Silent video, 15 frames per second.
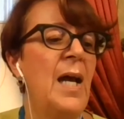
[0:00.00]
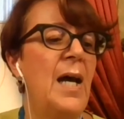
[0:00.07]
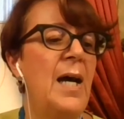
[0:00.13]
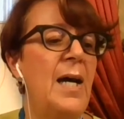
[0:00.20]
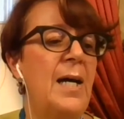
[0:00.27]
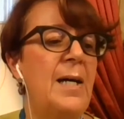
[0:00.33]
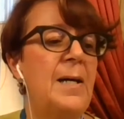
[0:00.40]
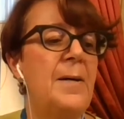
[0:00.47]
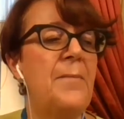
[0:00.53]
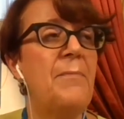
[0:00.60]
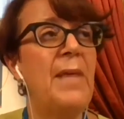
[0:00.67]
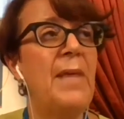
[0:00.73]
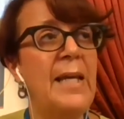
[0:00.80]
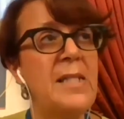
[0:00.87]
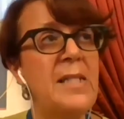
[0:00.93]

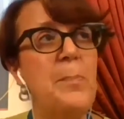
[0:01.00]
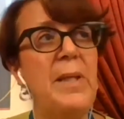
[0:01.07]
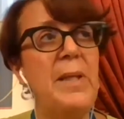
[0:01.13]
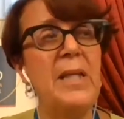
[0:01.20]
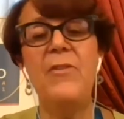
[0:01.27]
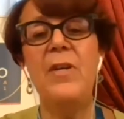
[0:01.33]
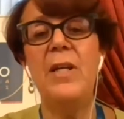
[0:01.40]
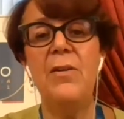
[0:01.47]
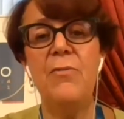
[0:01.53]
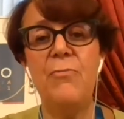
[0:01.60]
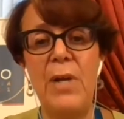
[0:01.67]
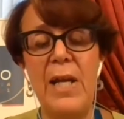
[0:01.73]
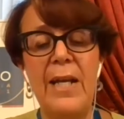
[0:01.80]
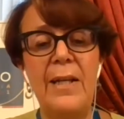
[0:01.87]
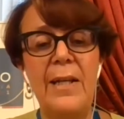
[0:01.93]
They speak very
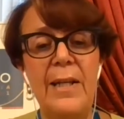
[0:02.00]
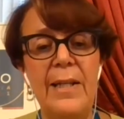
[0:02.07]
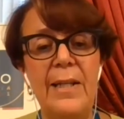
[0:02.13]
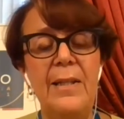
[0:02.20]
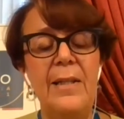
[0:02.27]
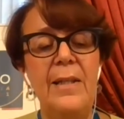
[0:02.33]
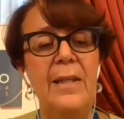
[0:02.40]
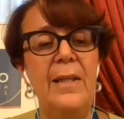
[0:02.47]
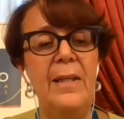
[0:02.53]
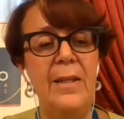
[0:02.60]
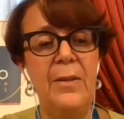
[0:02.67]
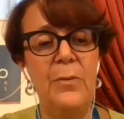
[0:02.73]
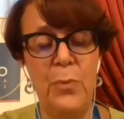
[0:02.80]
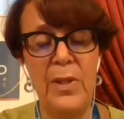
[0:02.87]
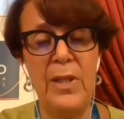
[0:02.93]
rarely
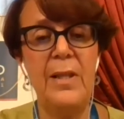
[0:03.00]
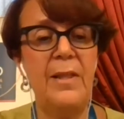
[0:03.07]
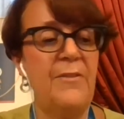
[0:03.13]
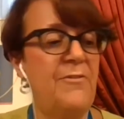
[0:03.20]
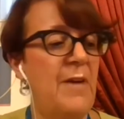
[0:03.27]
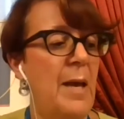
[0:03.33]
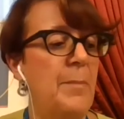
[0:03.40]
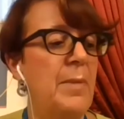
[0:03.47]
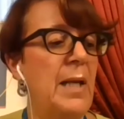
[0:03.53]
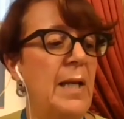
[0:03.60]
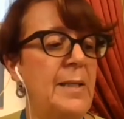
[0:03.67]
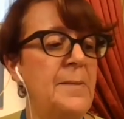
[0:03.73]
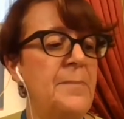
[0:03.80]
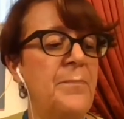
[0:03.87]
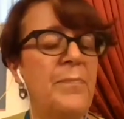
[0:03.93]
within the
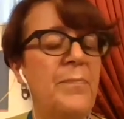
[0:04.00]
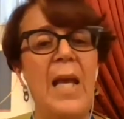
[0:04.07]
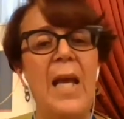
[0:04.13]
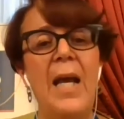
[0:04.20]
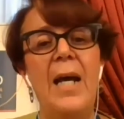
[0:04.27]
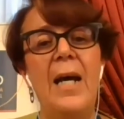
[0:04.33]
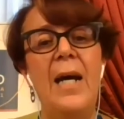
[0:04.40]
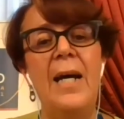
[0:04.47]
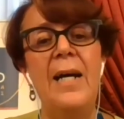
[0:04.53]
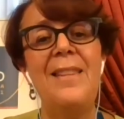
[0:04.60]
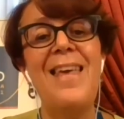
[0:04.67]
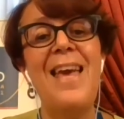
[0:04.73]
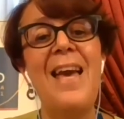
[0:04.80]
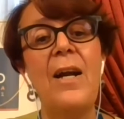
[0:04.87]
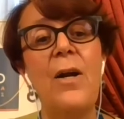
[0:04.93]
family.
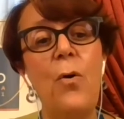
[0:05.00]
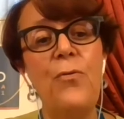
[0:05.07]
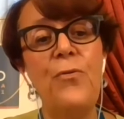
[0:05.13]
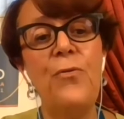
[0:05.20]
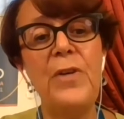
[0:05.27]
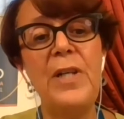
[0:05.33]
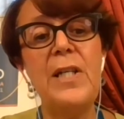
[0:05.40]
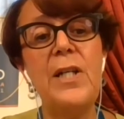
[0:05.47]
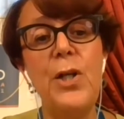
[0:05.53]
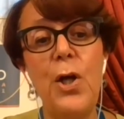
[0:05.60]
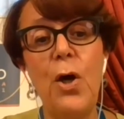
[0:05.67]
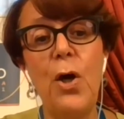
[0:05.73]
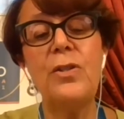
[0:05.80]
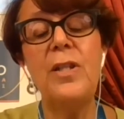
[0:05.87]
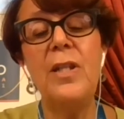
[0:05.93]
They are often
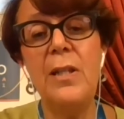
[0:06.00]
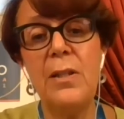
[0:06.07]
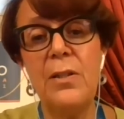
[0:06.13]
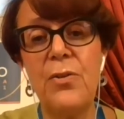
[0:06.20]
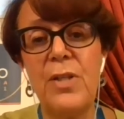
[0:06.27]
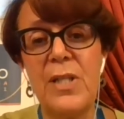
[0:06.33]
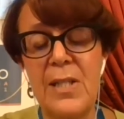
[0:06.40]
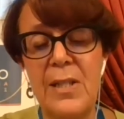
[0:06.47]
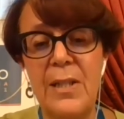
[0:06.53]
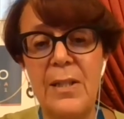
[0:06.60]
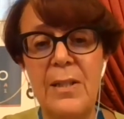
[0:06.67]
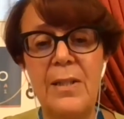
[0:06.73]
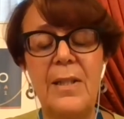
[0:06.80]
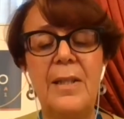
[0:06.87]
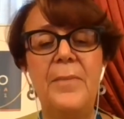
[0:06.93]
not
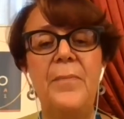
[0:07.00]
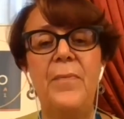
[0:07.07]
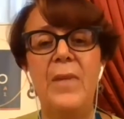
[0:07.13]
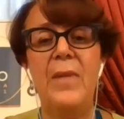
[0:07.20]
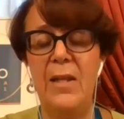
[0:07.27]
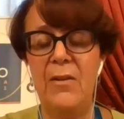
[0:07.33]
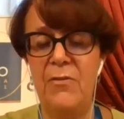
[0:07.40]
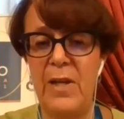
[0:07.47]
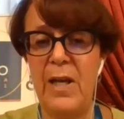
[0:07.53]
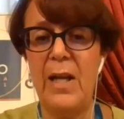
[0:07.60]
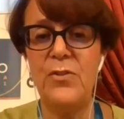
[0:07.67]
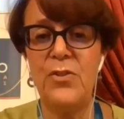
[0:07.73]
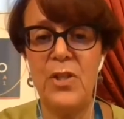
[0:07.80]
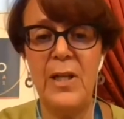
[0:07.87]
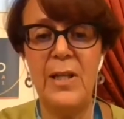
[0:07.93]
interested in
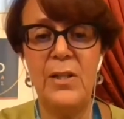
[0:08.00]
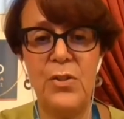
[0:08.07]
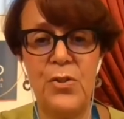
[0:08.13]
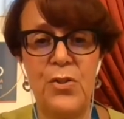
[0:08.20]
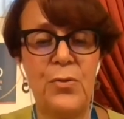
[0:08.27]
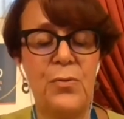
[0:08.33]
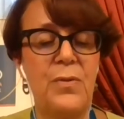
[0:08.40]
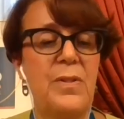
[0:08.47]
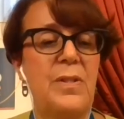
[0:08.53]
financial issues.